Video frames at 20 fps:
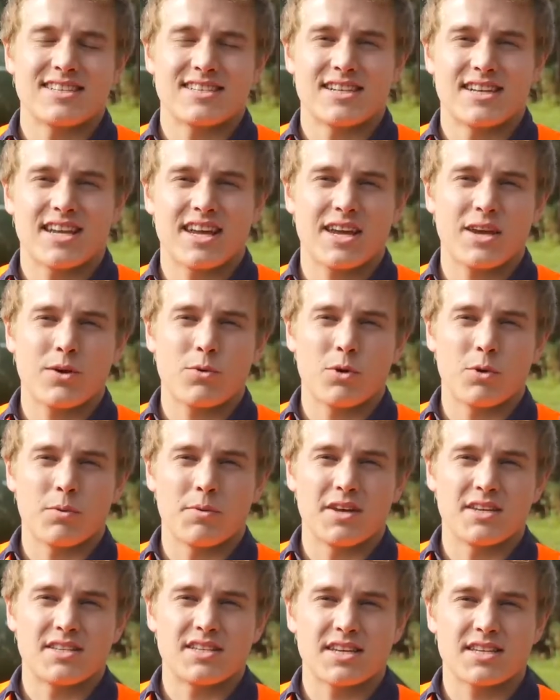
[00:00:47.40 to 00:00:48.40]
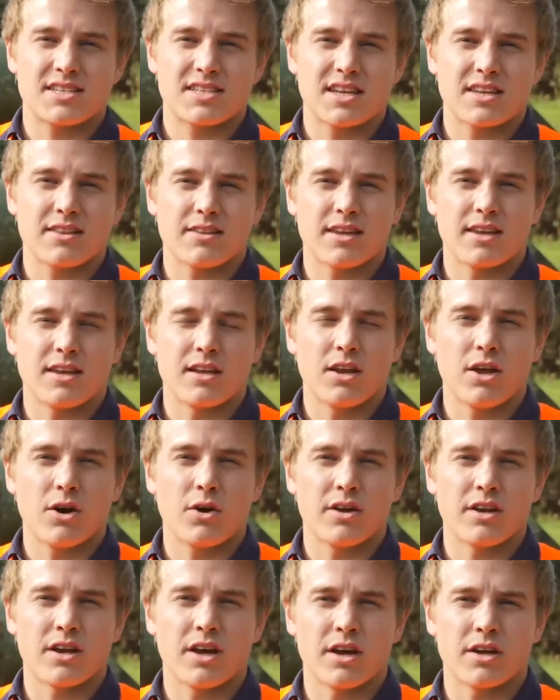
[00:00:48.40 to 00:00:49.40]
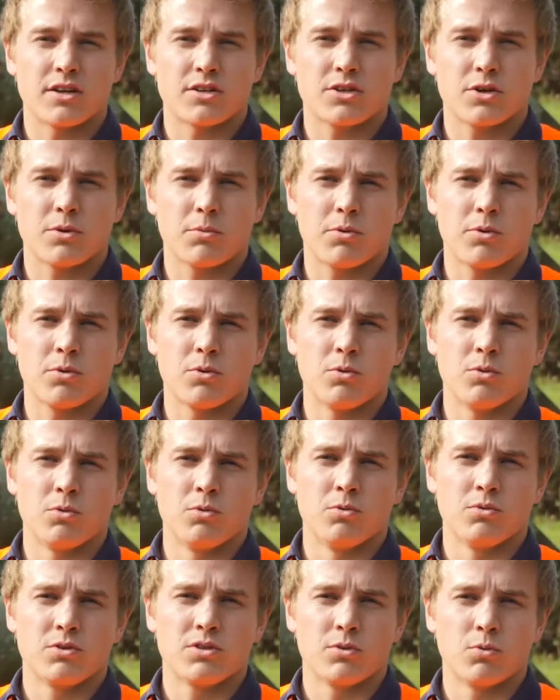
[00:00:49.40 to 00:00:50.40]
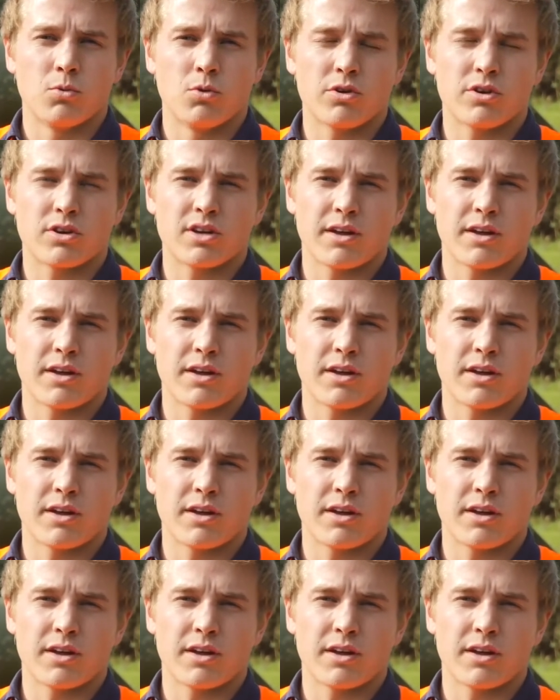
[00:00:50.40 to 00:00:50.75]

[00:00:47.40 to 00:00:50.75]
Today we'll be testing the lower Nahitopu water